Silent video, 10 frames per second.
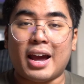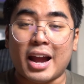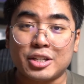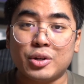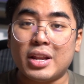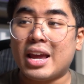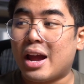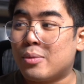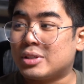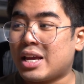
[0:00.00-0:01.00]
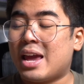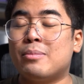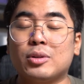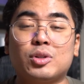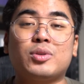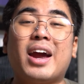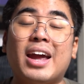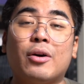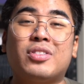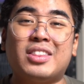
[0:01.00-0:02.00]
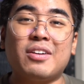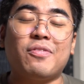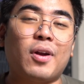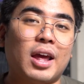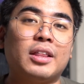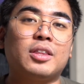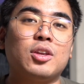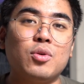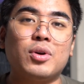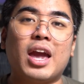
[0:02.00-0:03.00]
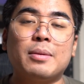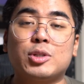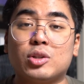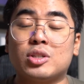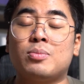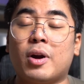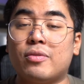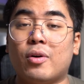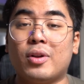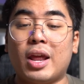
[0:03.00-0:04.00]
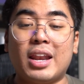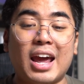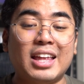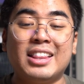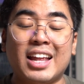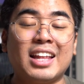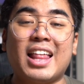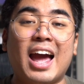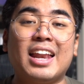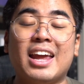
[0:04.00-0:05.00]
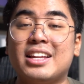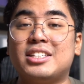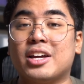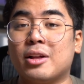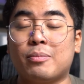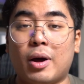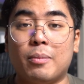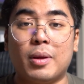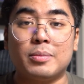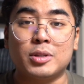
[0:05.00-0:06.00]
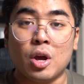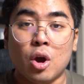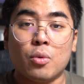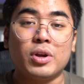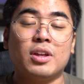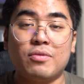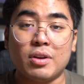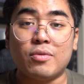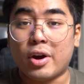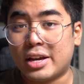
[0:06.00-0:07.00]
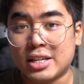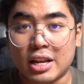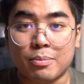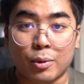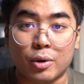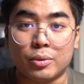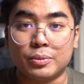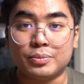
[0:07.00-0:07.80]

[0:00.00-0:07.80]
Actually, I was able to try out different new games on the smartphone, and I didn't have any single problems with the Vivo X80 Pro.